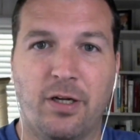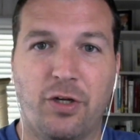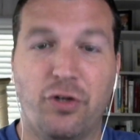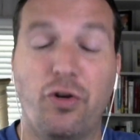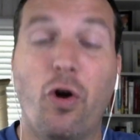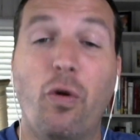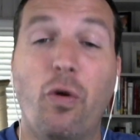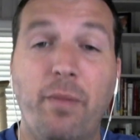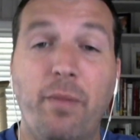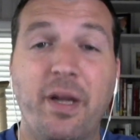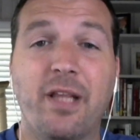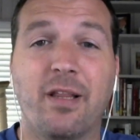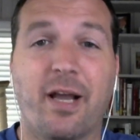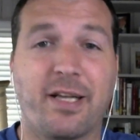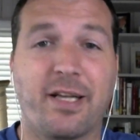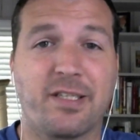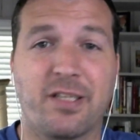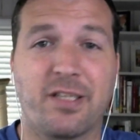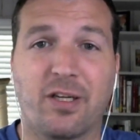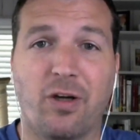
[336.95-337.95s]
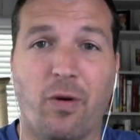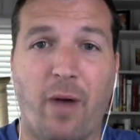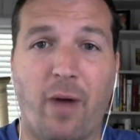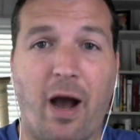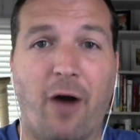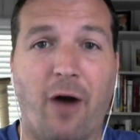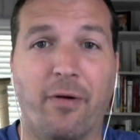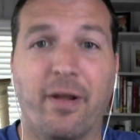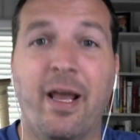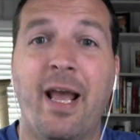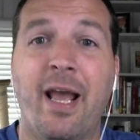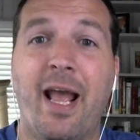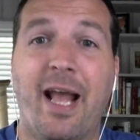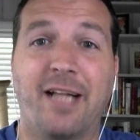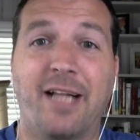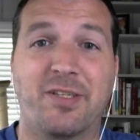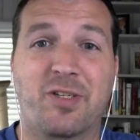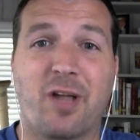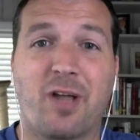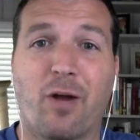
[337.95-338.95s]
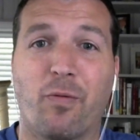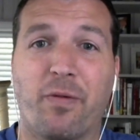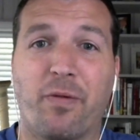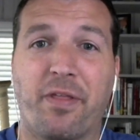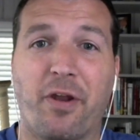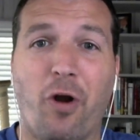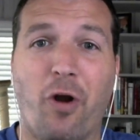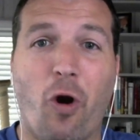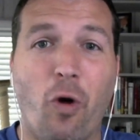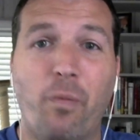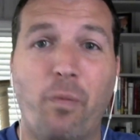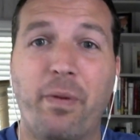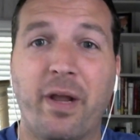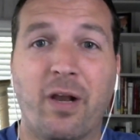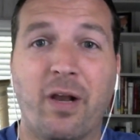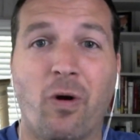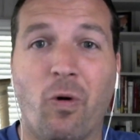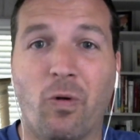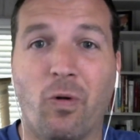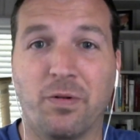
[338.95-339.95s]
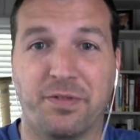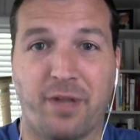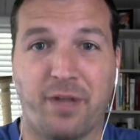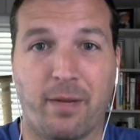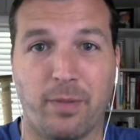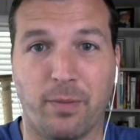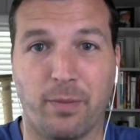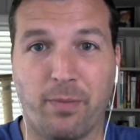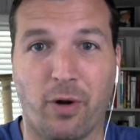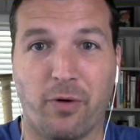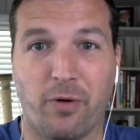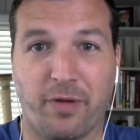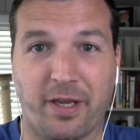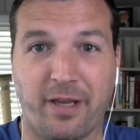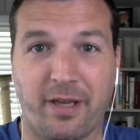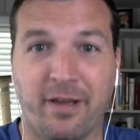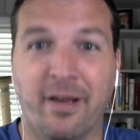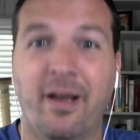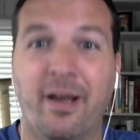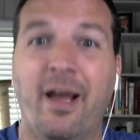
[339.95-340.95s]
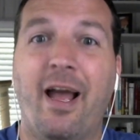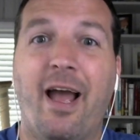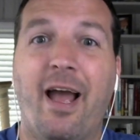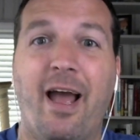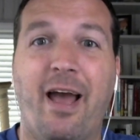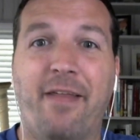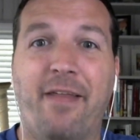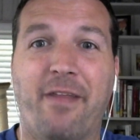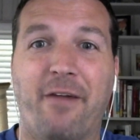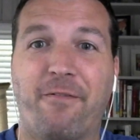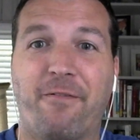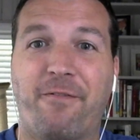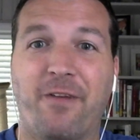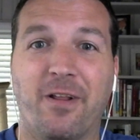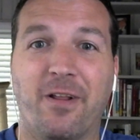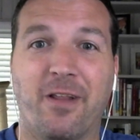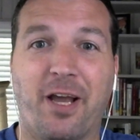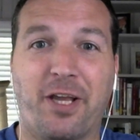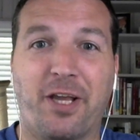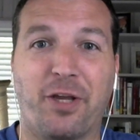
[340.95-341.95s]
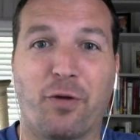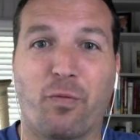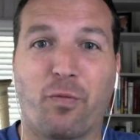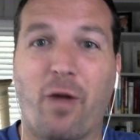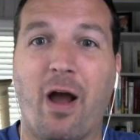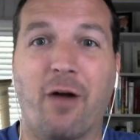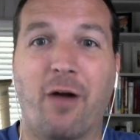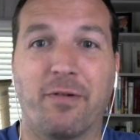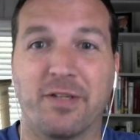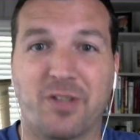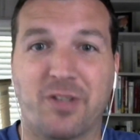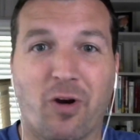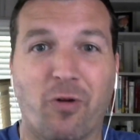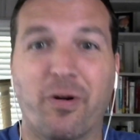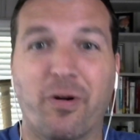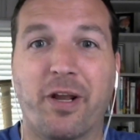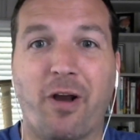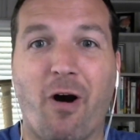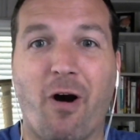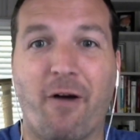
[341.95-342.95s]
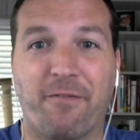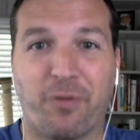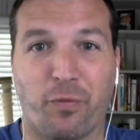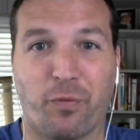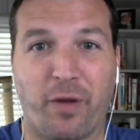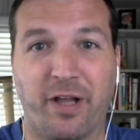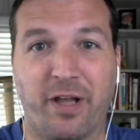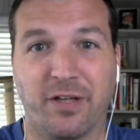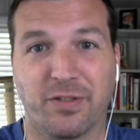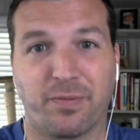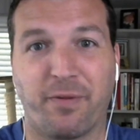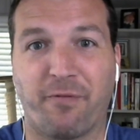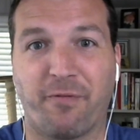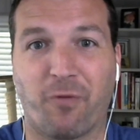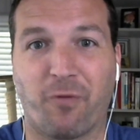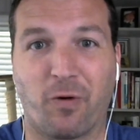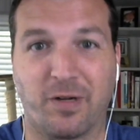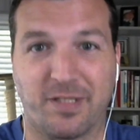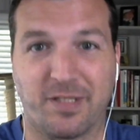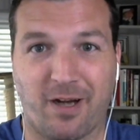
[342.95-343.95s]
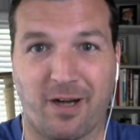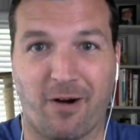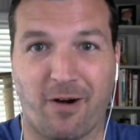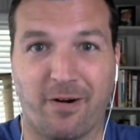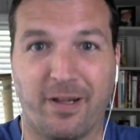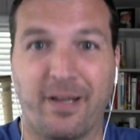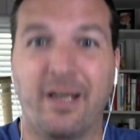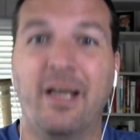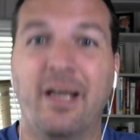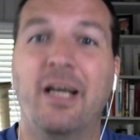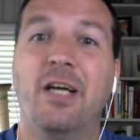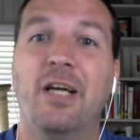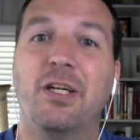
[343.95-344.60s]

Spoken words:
Nobody likes to go out and start with an opening hole double bogey and then feel like your round is already off the rails before it started.